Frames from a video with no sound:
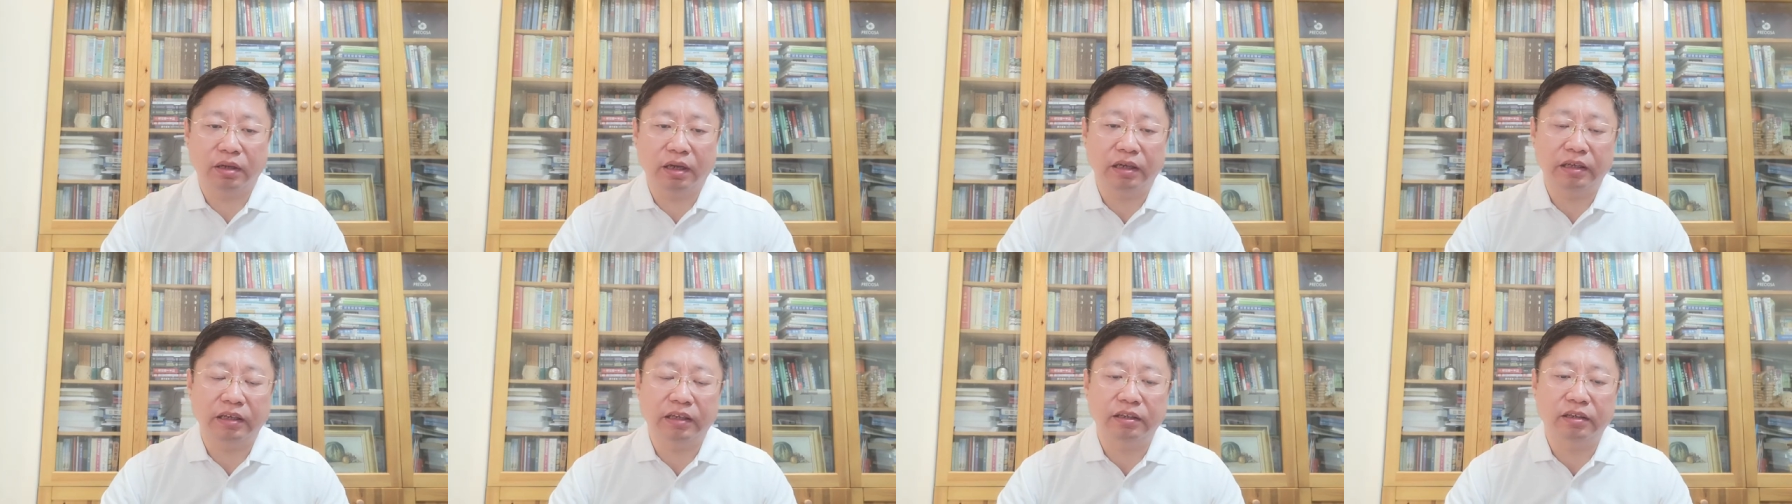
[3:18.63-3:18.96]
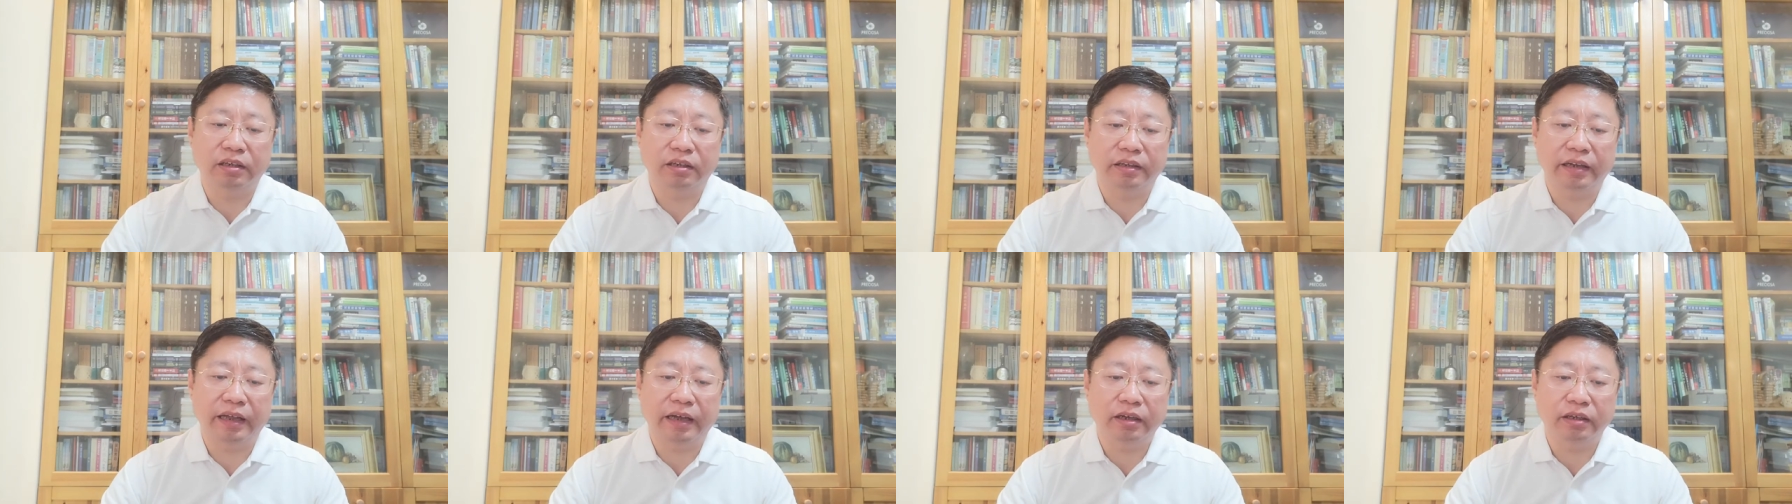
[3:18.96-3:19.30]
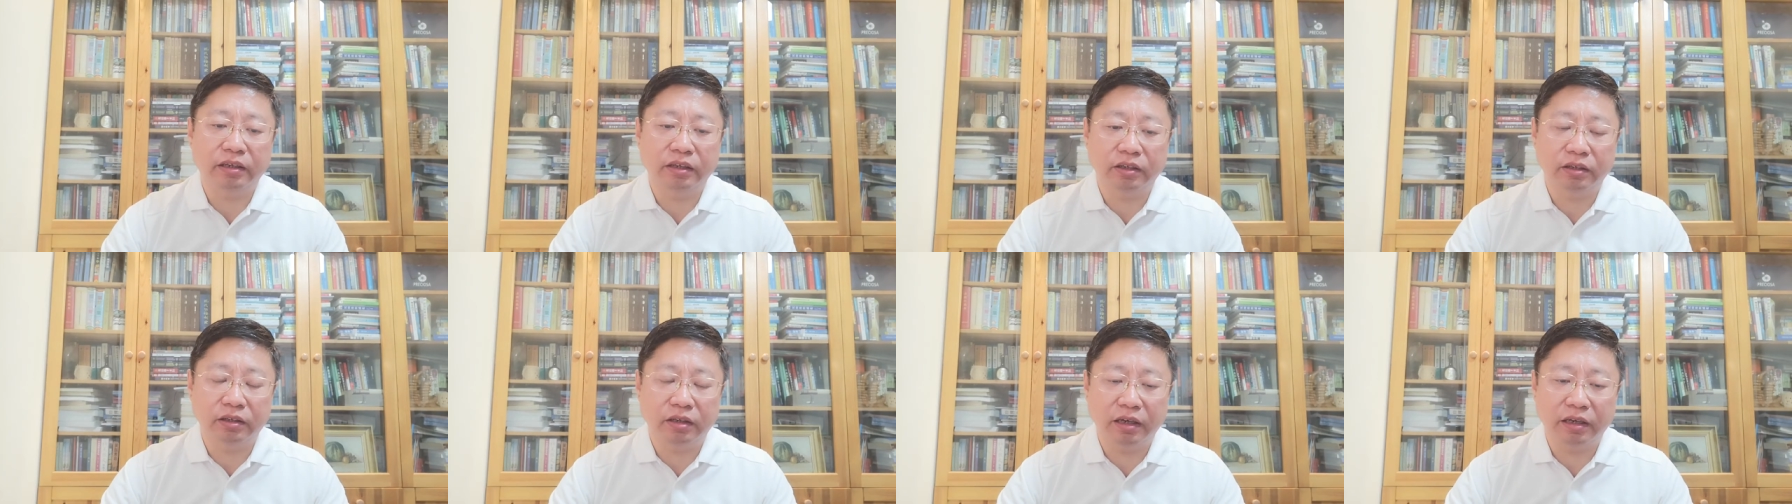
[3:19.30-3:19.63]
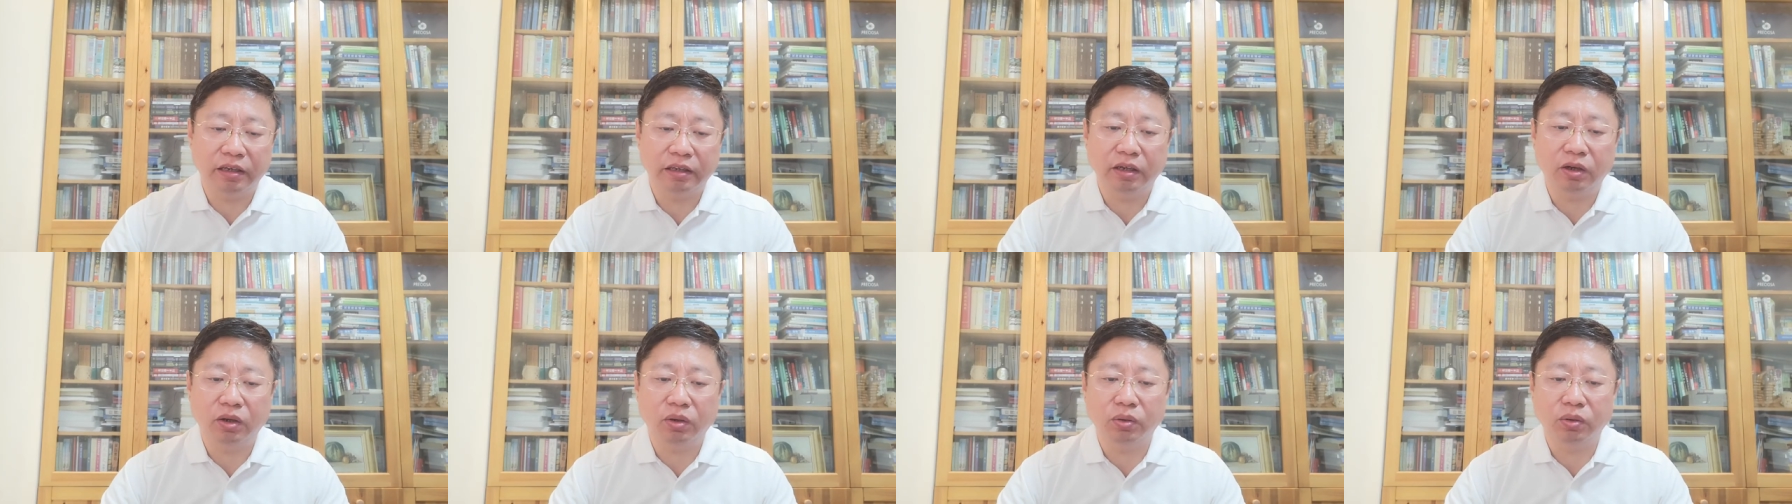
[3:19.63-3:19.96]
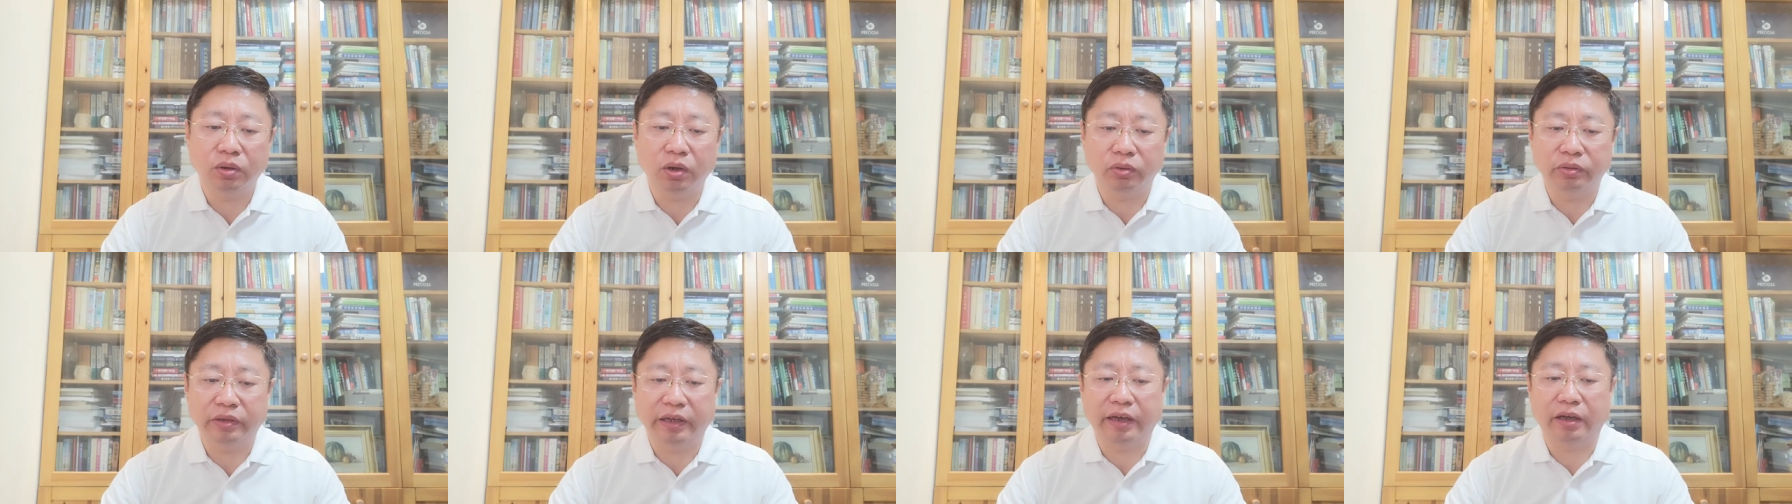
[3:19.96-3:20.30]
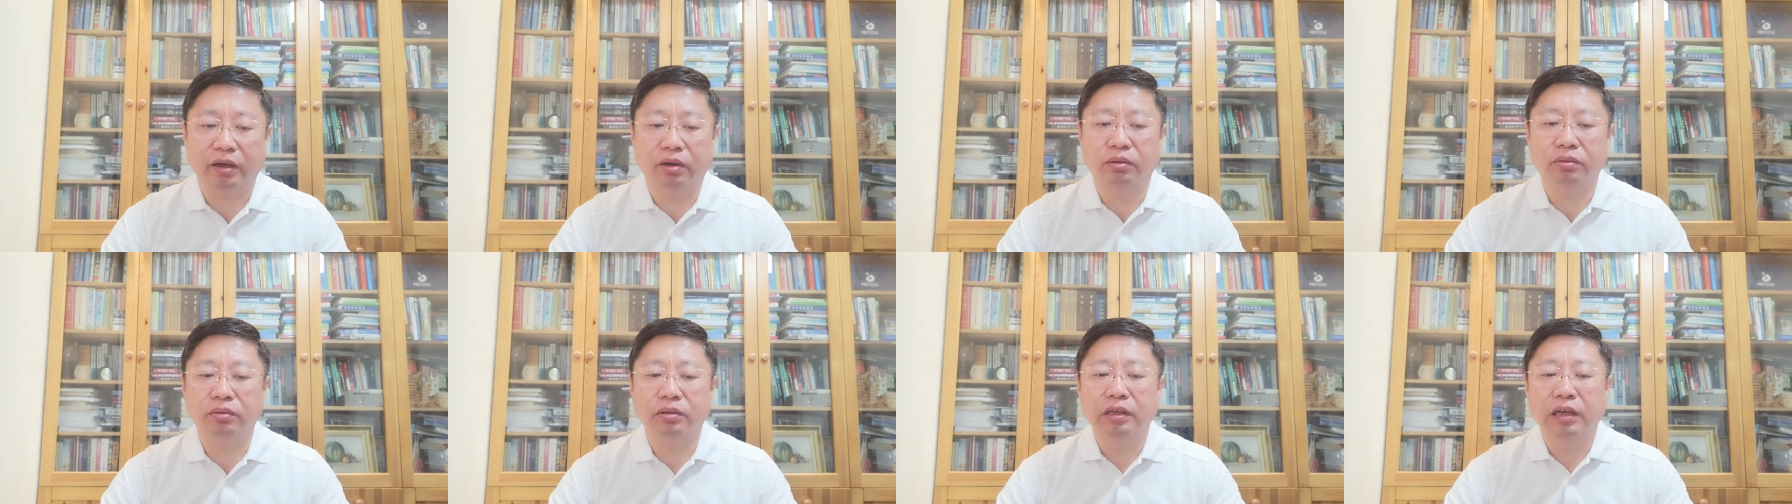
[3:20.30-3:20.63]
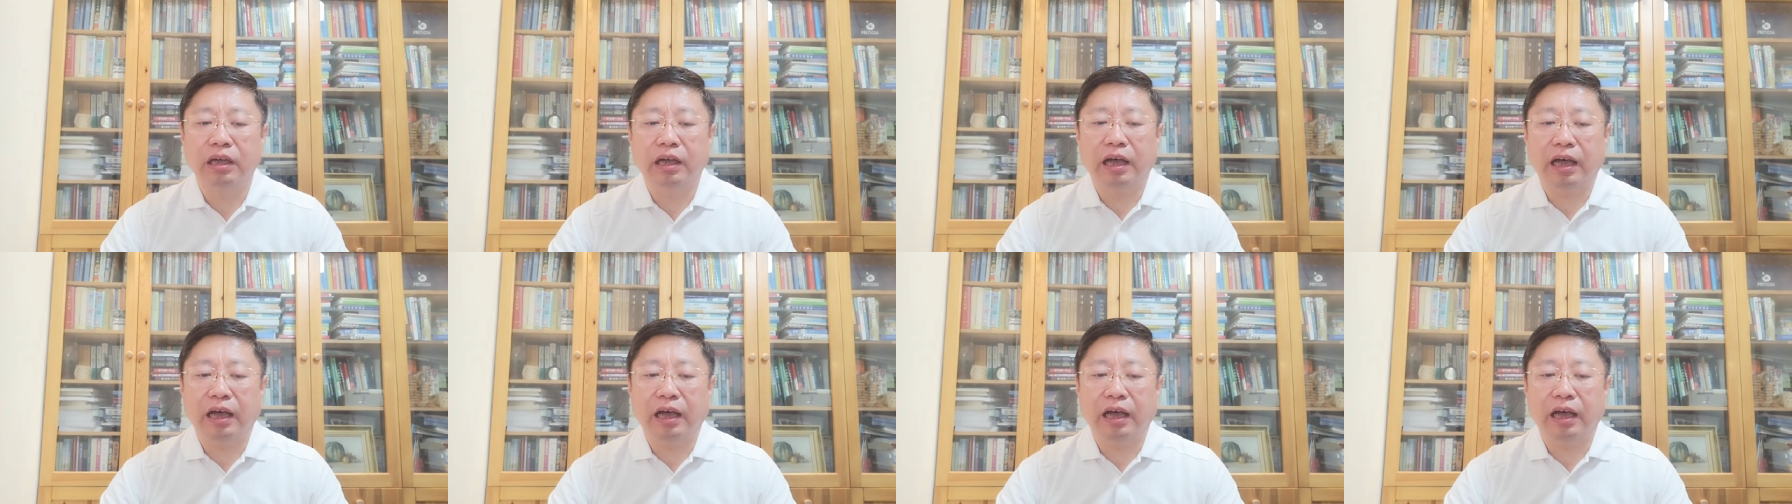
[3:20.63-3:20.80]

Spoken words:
internal hotel,